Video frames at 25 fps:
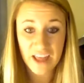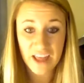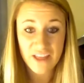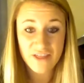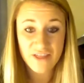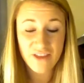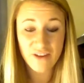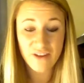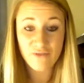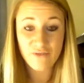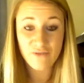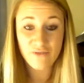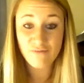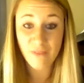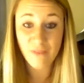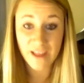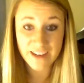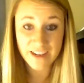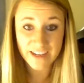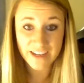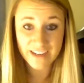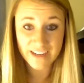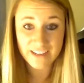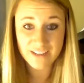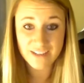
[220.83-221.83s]
They're
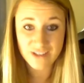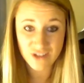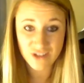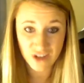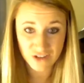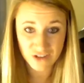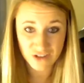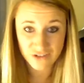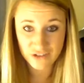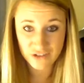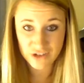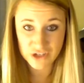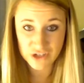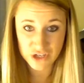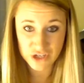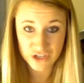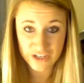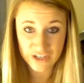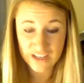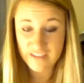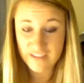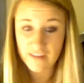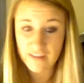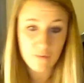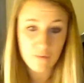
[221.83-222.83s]
ready to start their
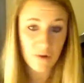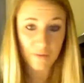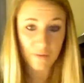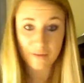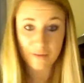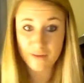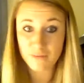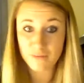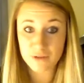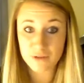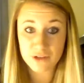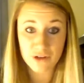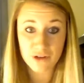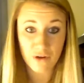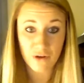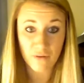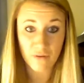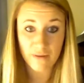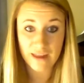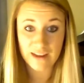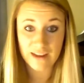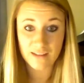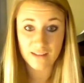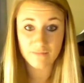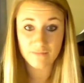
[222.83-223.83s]
journey, and they want people to know
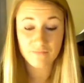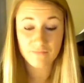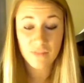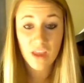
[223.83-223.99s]
about it.